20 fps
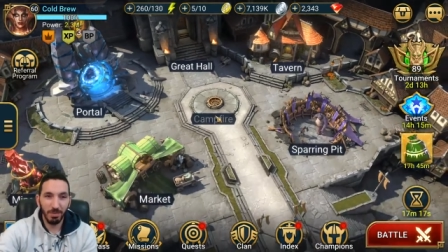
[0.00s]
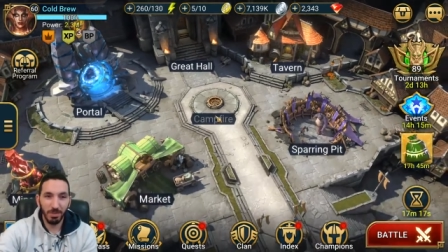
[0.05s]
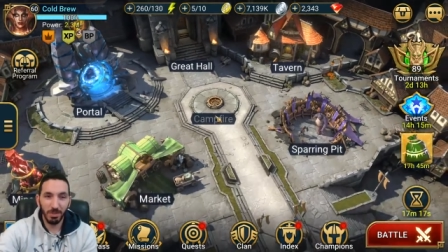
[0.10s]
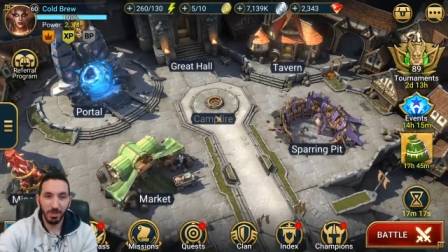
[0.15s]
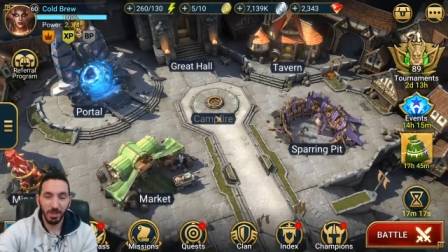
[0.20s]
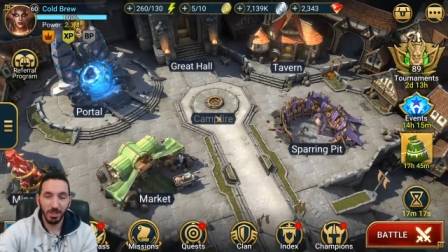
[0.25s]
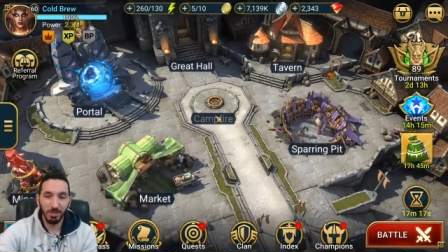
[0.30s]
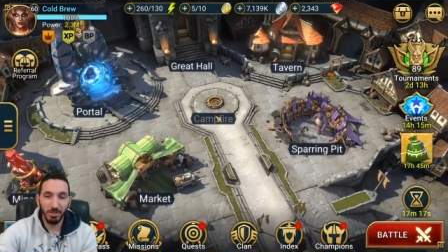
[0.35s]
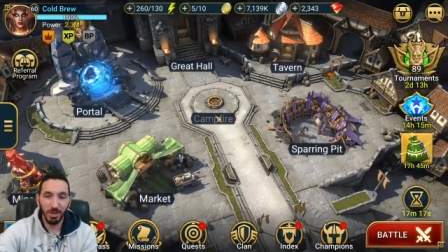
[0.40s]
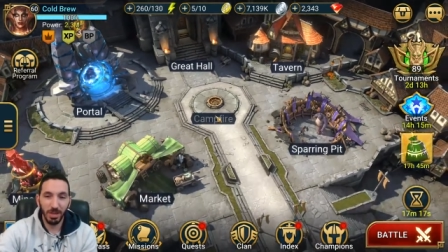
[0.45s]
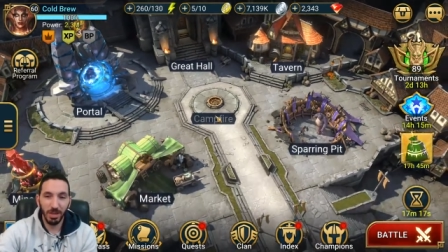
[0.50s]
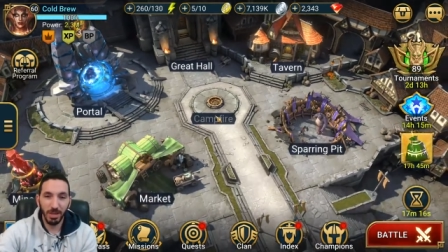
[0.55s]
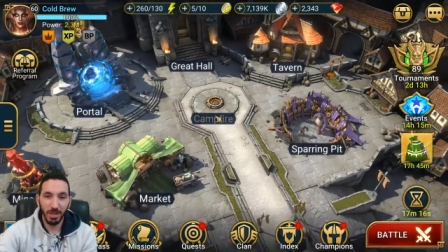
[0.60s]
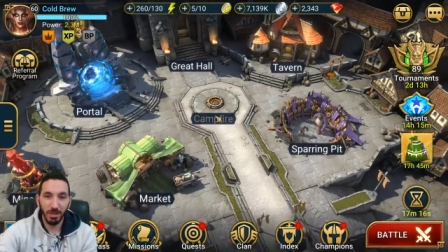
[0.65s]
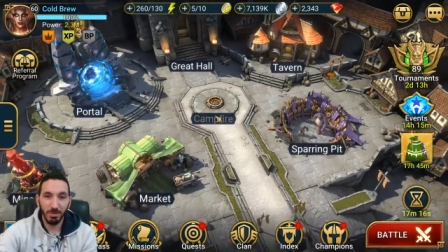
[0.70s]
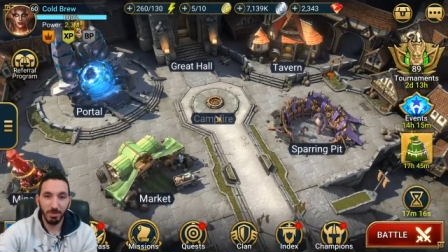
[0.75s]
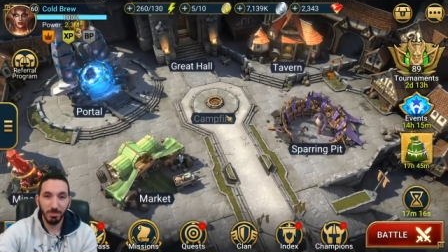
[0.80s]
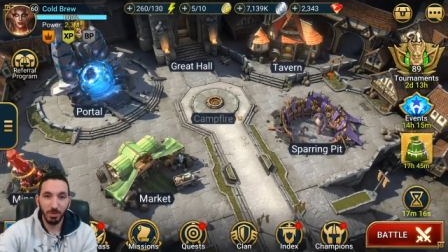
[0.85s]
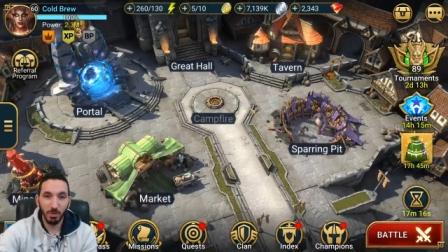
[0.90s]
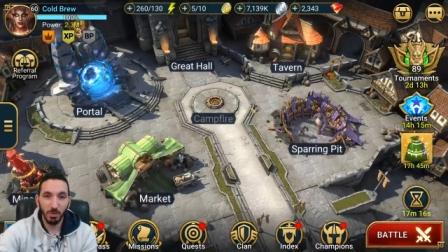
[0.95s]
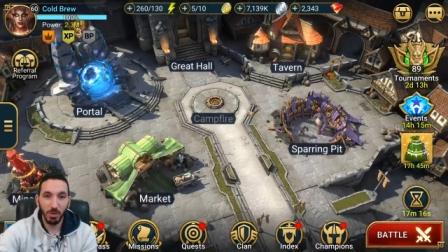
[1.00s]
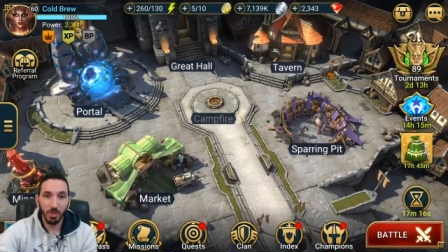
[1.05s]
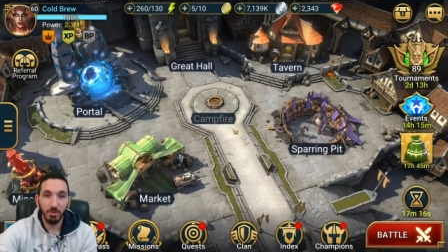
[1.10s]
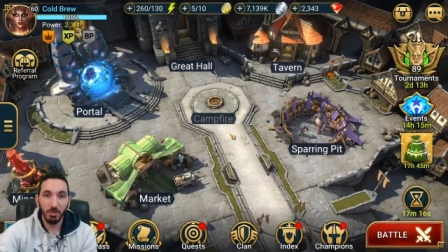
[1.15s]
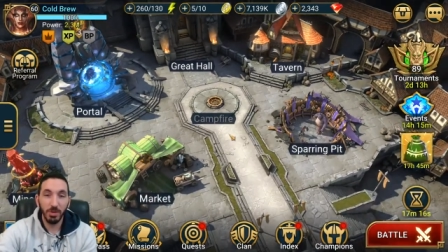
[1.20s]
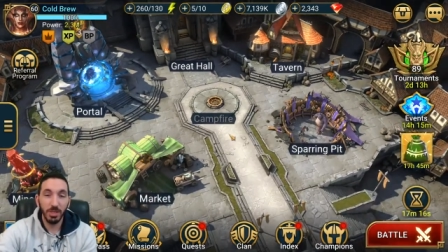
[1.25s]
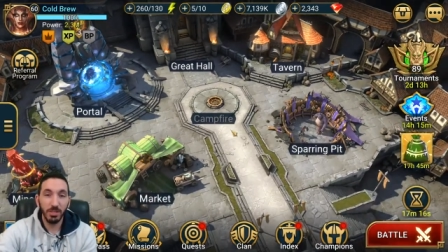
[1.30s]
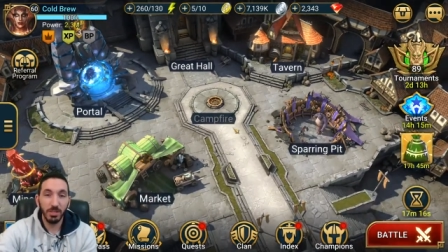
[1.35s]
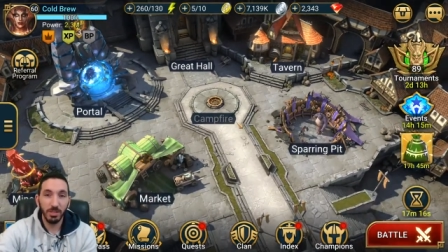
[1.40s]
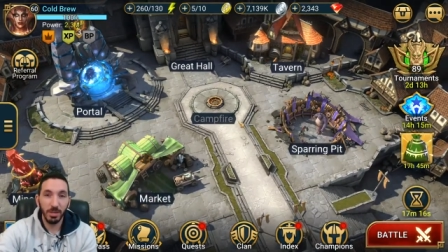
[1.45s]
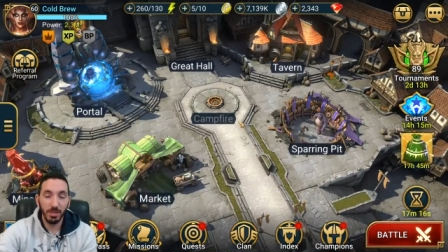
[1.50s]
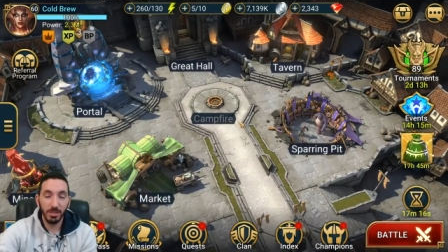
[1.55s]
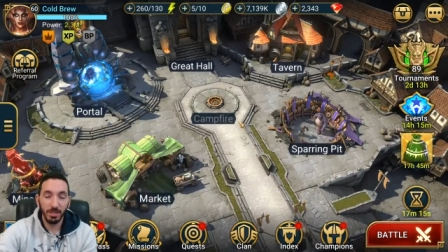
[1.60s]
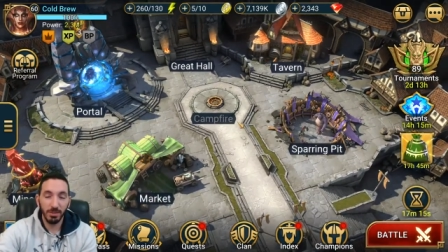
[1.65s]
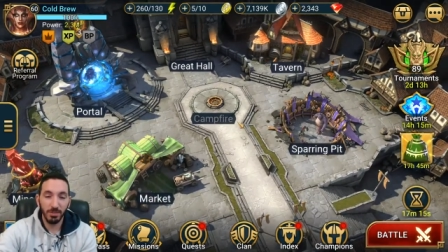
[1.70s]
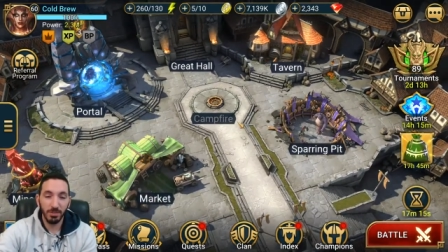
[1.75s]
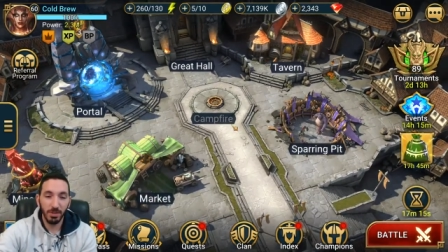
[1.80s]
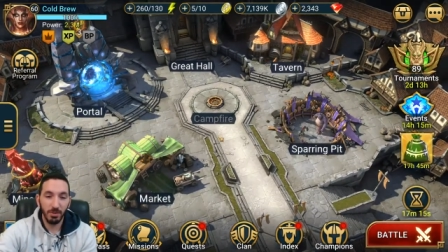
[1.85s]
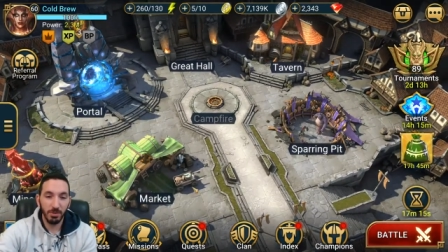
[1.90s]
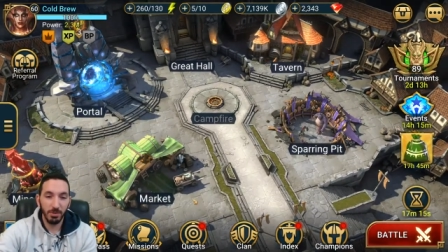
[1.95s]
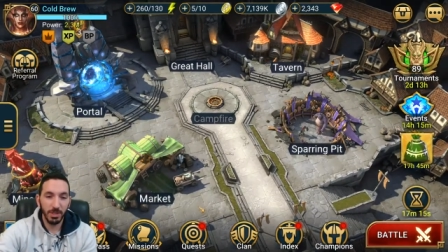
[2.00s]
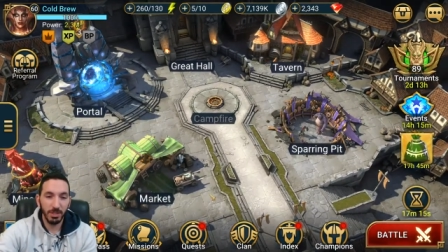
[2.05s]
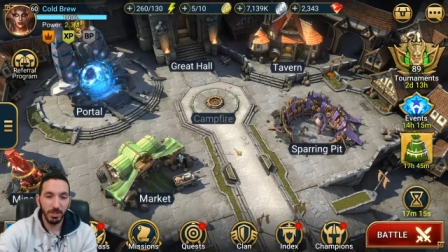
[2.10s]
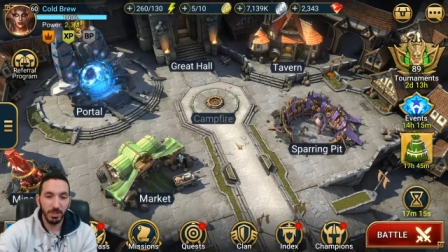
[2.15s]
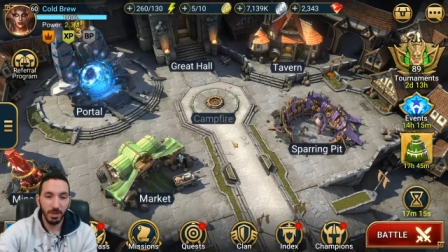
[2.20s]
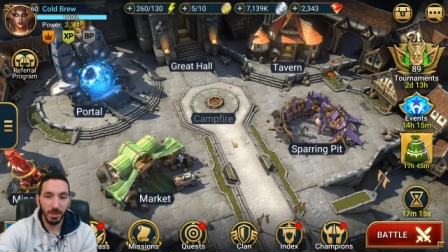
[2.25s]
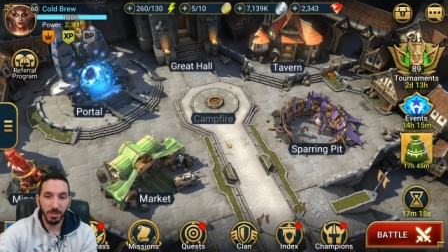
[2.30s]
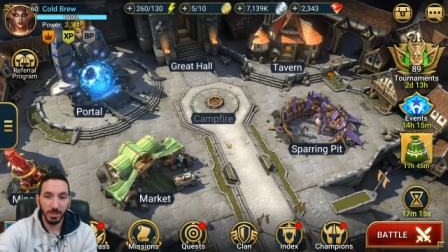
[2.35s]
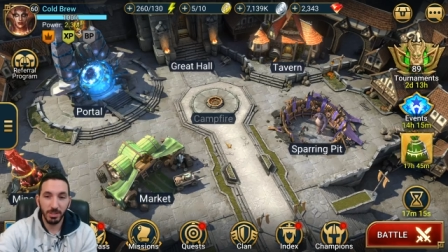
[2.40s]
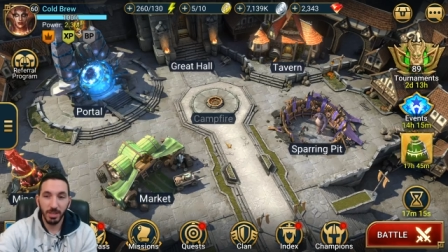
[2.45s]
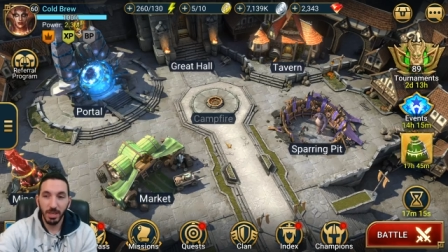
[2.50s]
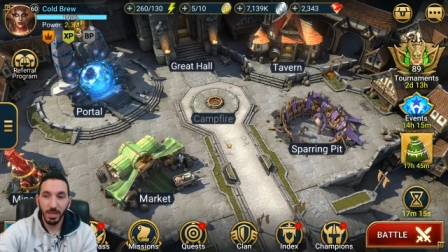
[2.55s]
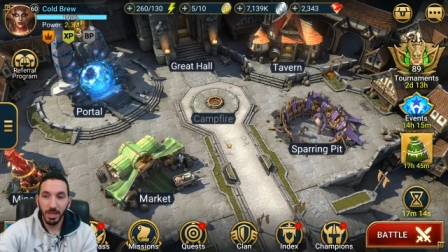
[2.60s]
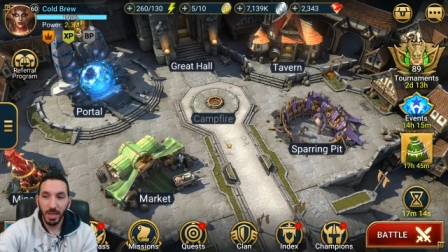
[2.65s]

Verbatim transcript: They're just doing restarts after restarts.